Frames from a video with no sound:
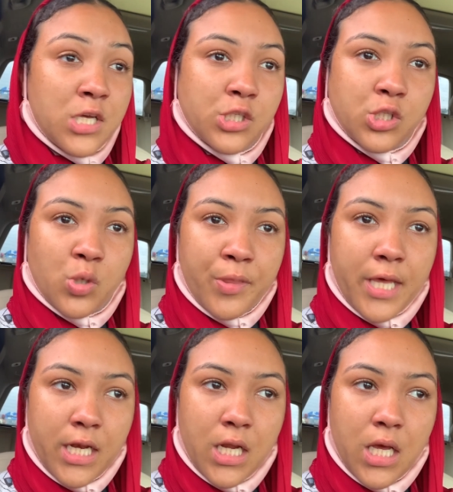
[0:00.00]
So
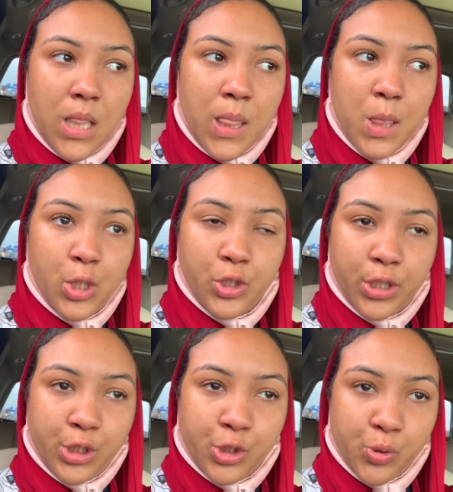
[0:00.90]
then
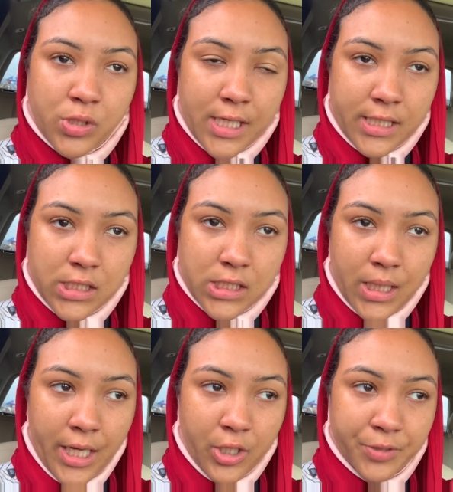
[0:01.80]
literally 2 seconds
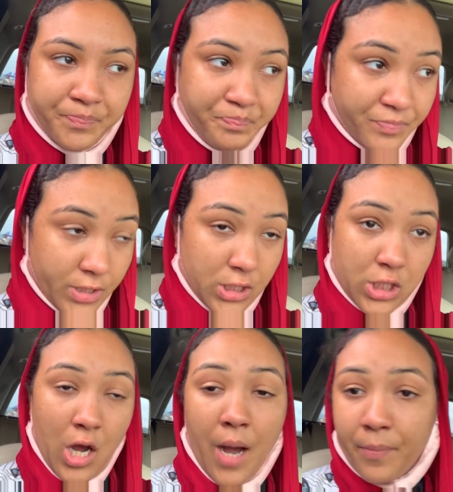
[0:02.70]
later, this
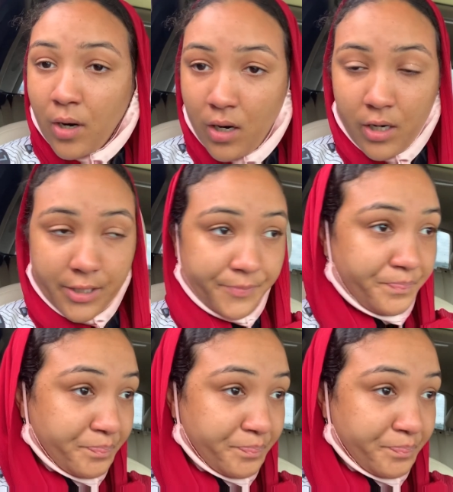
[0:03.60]
cop car